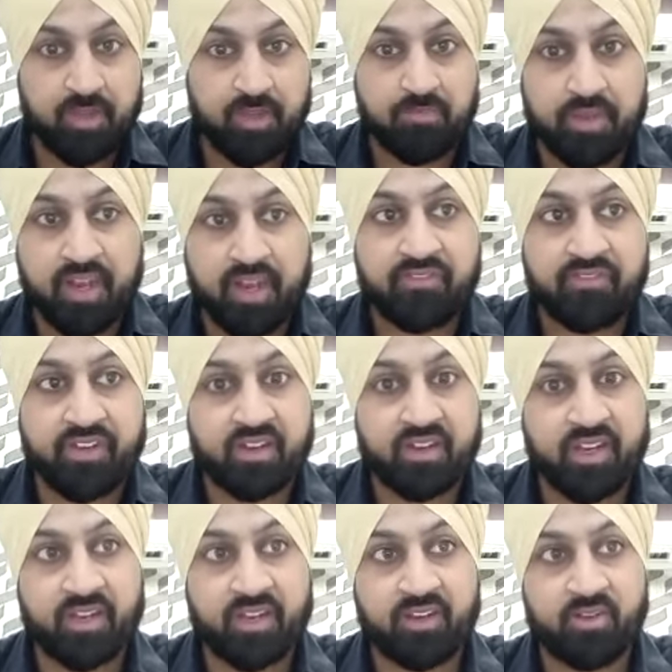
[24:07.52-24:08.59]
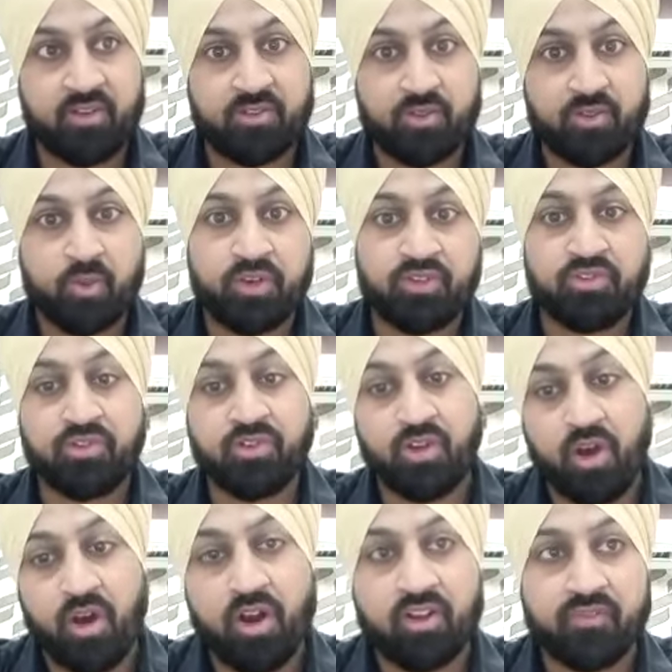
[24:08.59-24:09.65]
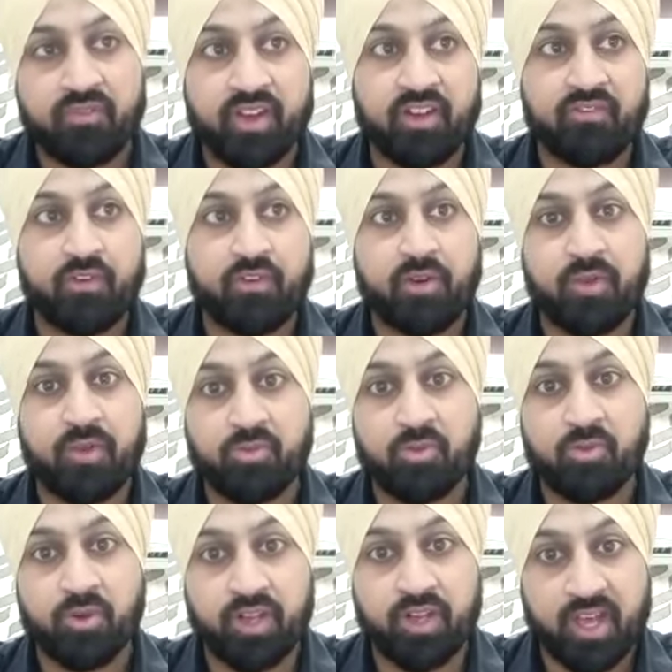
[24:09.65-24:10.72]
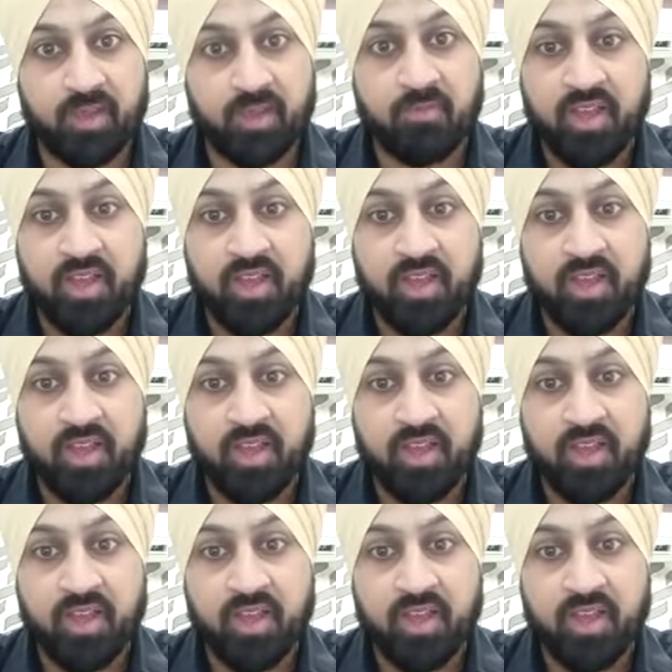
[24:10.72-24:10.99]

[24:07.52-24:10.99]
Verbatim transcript: benefit, and you know, students should not wait for much more time.